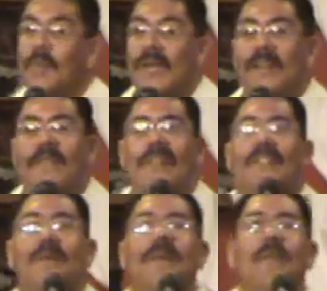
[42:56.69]
But even in
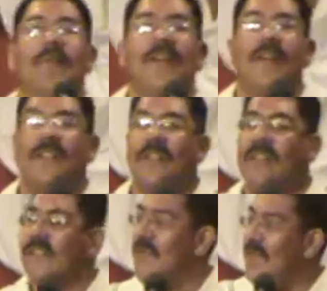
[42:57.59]
some of the bigger churches,